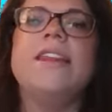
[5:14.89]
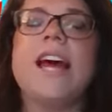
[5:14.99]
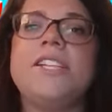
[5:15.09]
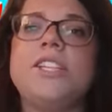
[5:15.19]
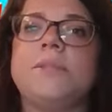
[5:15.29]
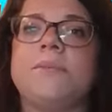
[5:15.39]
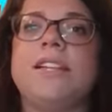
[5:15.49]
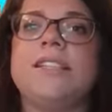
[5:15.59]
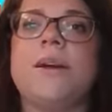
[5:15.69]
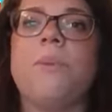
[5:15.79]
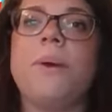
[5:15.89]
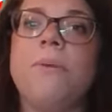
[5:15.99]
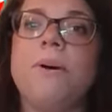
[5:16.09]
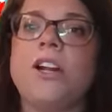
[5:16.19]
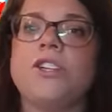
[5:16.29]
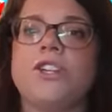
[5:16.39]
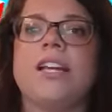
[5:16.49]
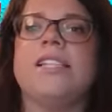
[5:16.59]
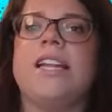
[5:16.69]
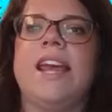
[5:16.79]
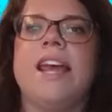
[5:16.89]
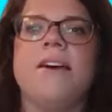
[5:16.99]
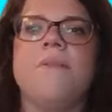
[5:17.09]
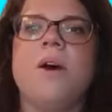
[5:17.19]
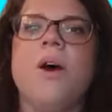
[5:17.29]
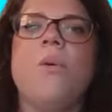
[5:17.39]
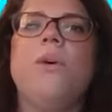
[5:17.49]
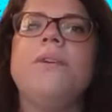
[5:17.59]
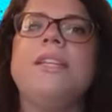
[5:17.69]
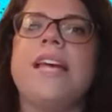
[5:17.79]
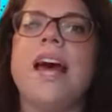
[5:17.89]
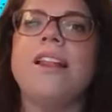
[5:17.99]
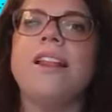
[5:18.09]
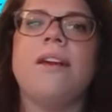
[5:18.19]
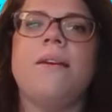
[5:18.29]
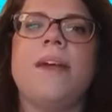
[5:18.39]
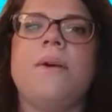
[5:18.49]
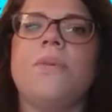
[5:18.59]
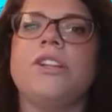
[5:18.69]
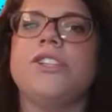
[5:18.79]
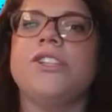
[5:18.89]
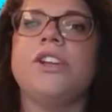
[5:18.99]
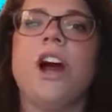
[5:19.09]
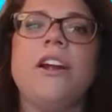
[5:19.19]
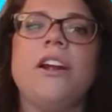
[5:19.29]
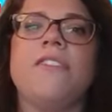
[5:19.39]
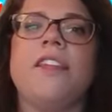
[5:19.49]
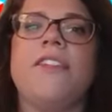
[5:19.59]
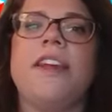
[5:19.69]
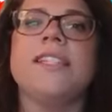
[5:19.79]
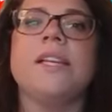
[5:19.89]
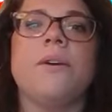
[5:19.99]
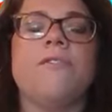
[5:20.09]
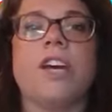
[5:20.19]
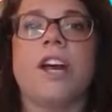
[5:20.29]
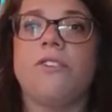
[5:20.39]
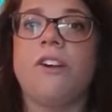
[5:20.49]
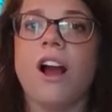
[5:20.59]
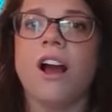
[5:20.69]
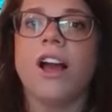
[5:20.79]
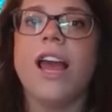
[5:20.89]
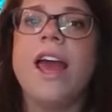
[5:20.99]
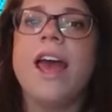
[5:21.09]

That just means that we put our trust in Him when we tell him that we're sorry for the things that we've done wrong,